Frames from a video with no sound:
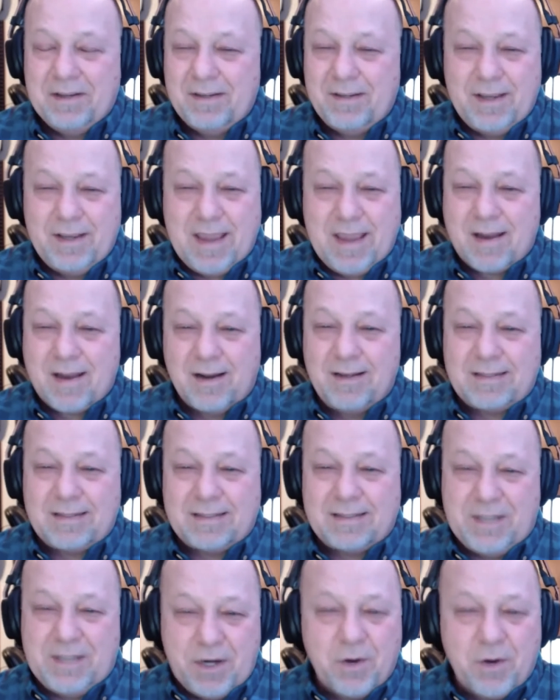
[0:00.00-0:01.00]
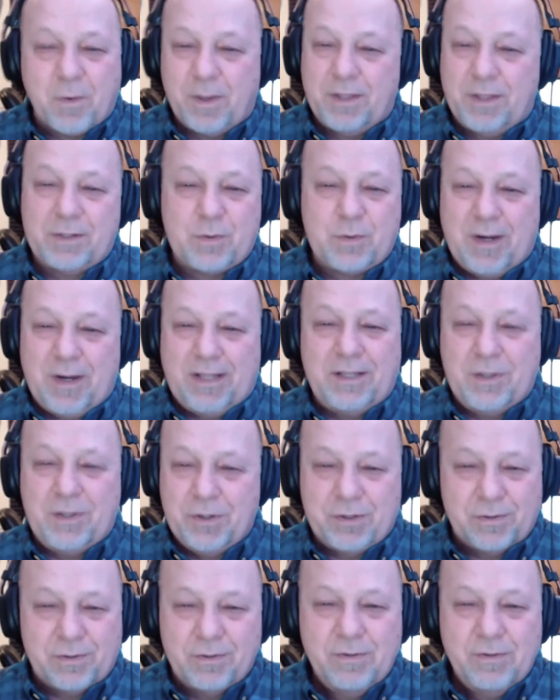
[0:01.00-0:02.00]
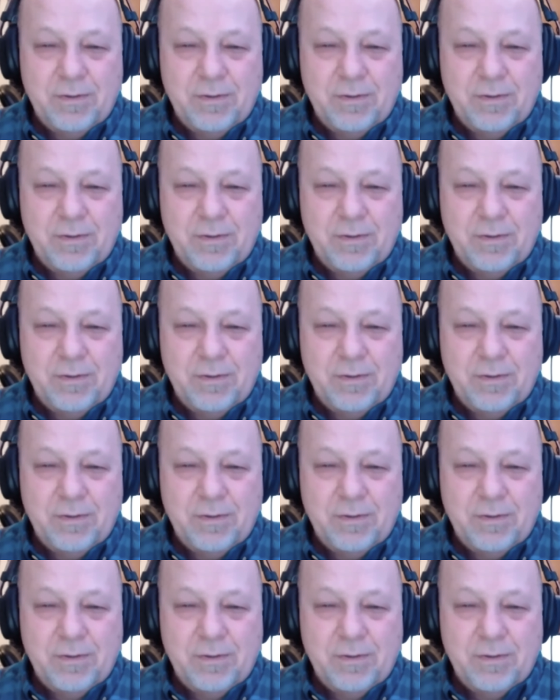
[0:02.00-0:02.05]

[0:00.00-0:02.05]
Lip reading: you can't hunt deer with a .22.